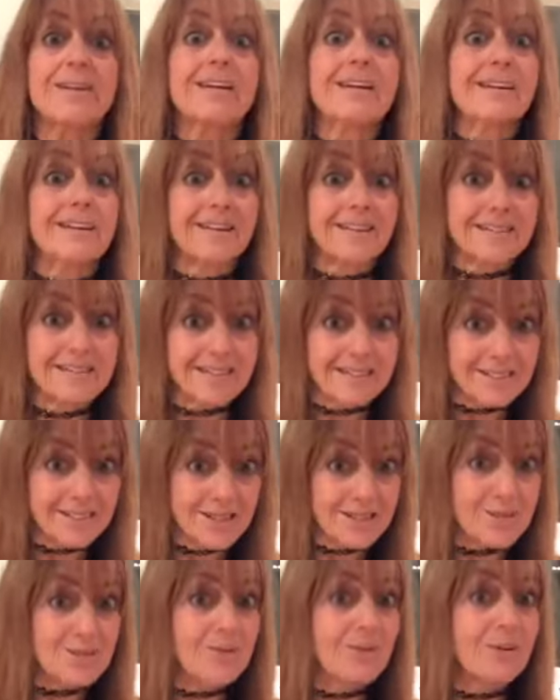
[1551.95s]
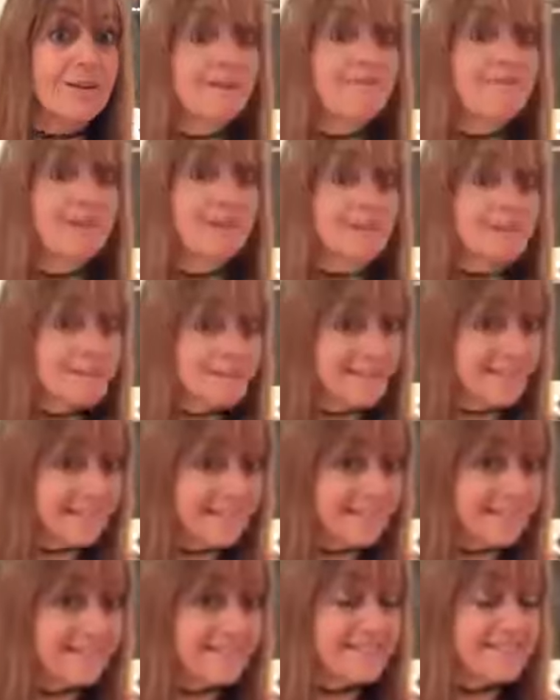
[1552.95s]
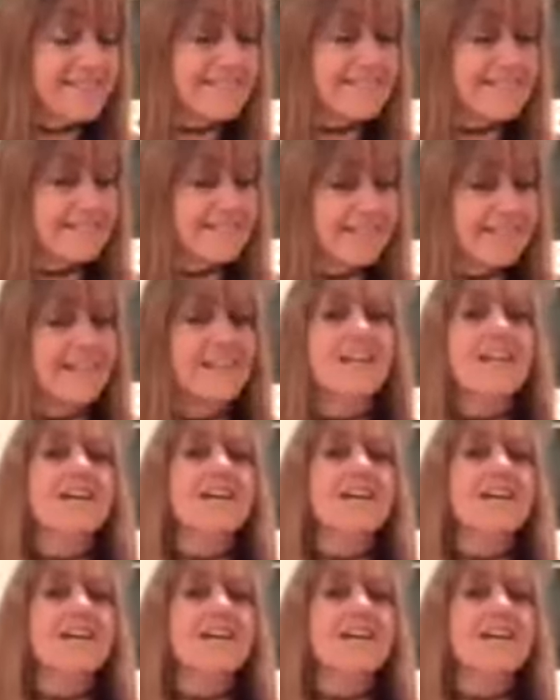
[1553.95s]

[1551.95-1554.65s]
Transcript: And I did swim outside yesterday.